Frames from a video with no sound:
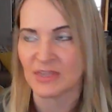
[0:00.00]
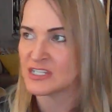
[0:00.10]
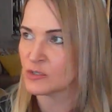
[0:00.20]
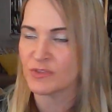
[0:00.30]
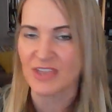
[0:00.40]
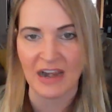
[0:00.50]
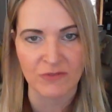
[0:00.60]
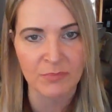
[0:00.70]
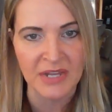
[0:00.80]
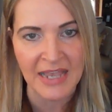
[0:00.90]
They deal with
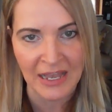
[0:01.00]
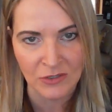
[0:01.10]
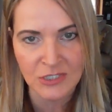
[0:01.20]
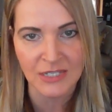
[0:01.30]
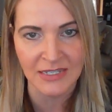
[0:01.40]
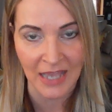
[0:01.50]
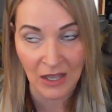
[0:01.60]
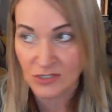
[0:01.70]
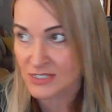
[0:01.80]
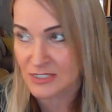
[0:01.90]
everybody else
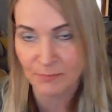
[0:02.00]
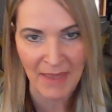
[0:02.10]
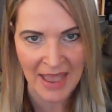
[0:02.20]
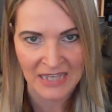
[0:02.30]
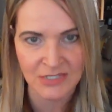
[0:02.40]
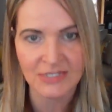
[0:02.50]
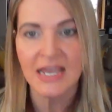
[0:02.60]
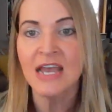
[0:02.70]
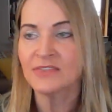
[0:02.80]
else's past.